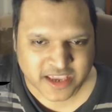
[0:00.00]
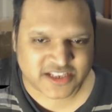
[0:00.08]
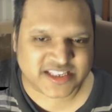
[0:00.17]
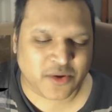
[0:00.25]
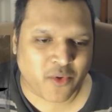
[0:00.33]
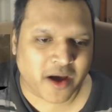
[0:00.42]
You
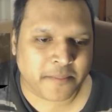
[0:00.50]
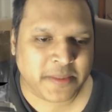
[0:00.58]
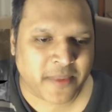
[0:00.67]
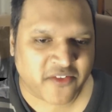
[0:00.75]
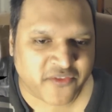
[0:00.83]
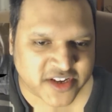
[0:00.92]
see what I
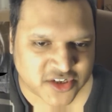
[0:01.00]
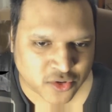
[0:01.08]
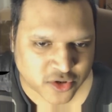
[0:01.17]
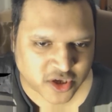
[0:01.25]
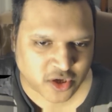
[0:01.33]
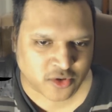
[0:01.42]
mean by
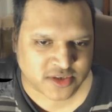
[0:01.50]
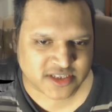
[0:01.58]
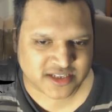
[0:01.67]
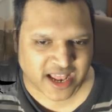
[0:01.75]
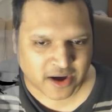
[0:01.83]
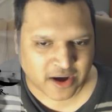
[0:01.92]
visual
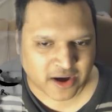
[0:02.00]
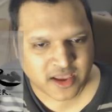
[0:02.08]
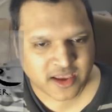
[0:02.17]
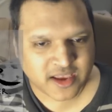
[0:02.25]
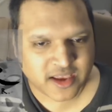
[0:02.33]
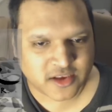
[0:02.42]
cues? Now,
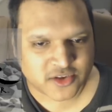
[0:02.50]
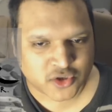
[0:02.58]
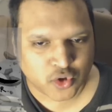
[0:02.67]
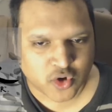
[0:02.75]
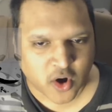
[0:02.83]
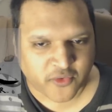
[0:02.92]

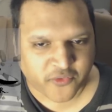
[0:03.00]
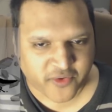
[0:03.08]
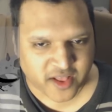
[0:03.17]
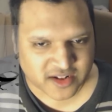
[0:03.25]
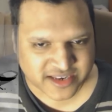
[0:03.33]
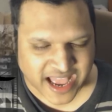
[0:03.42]
Zuko
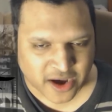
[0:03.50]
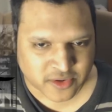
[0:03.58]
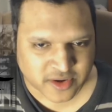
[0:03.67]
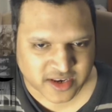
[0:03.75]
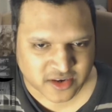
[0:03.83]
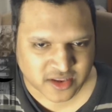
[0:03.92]
fell
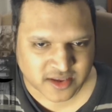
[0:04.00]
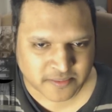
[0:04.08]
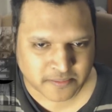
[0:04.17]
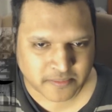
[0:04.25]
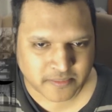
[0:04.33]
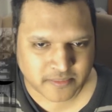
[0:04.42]
down into
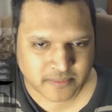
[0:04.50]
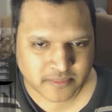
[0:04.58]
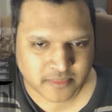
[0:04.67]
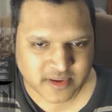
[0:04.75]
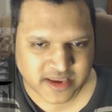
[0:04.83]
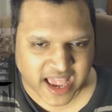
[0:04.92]
the
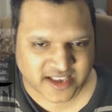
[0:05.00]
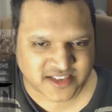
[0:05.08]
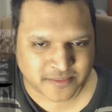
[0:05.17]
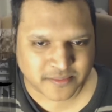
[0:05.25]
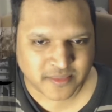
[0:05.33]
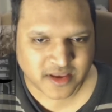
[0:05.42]

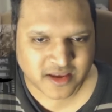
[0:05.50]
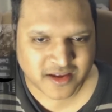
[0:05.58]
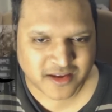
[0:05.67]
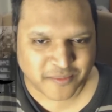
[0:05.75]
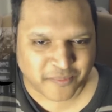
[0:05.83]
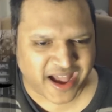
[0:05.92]
chasm,
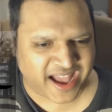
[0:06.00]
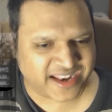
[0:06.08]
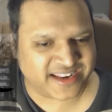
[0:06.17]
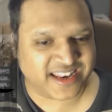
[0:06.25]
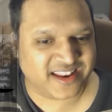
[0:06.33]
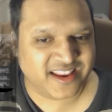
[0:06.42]

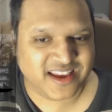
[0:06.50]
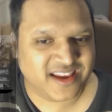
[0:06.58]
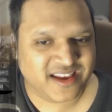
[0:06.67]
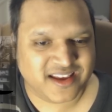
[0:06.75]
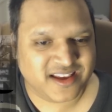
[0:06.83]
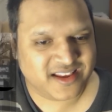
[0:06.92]
and
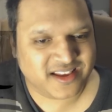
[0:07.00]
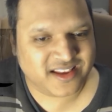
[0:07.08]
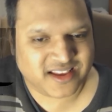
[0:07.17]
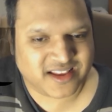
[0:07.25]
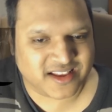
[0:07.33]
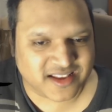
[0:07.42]

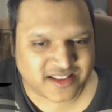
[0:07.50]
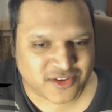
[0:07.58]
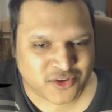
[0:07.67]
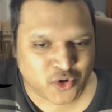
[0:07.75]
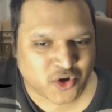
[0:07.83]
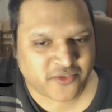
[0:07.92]

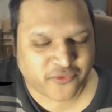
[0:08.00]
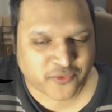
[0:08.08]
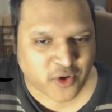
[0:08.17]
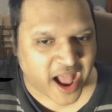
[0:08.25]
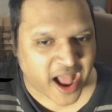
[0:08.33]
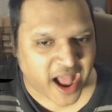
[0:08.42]
you could
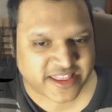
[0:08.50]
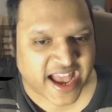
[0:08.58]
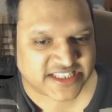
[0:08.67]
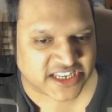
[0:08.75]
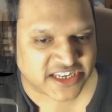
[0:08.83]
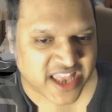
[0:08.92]
have counted
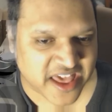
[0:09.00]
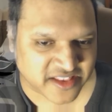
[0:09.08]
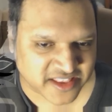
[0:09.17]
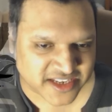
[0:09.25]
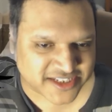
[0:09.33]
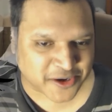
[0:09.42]
that as a
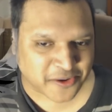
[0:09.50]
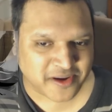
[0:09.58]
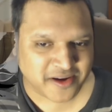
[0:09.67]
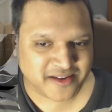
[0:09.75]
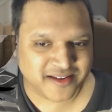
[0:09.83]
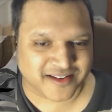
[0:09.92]
death in this show.
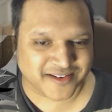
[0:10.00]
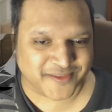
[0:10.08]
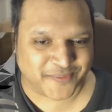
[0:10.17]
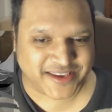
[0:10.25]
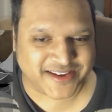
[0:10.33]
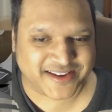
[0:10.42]

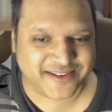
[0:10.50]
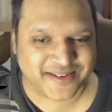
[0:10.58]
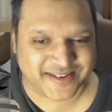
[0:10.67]
But you...